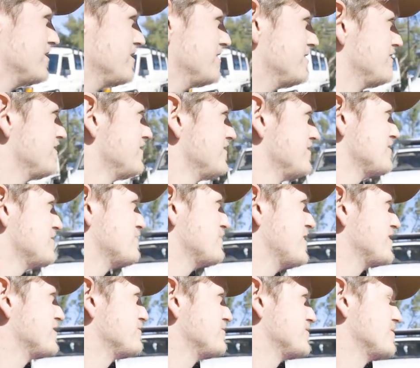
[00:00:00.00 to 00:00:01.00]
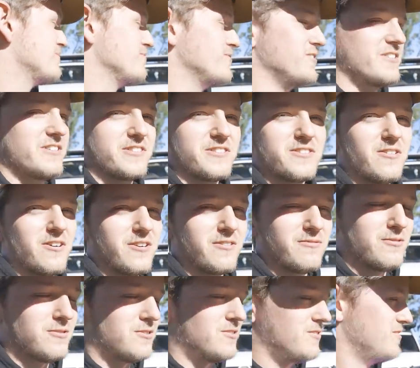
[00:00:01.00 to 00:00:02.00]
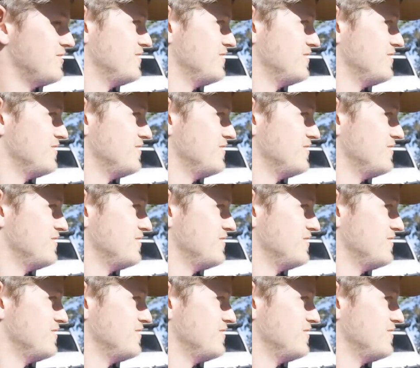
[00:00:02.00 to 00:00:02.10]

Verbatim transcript: that he Max, which I'm really excited for.